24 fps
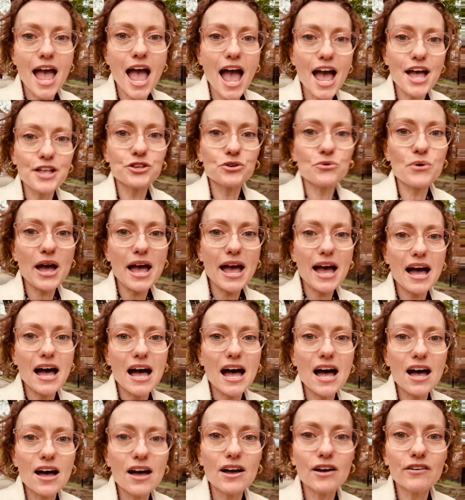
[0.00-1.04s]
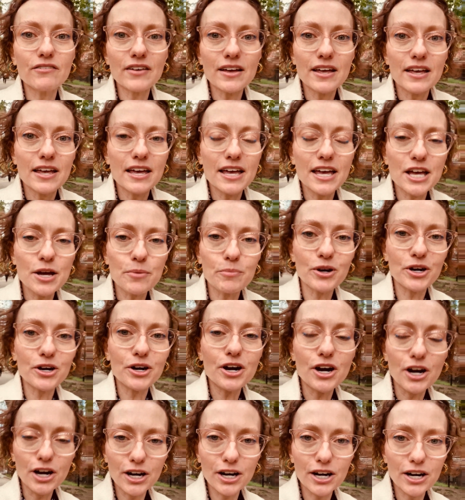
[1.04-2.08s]
and you have him or
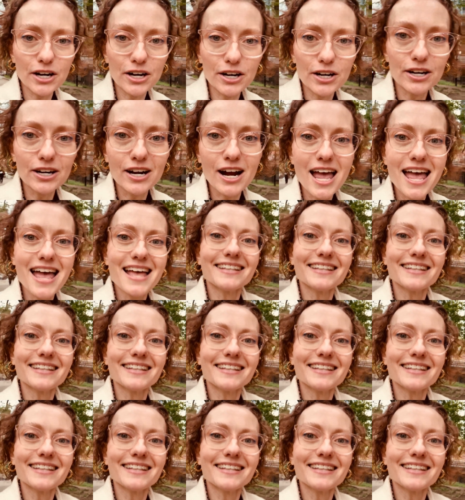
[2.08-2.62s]
her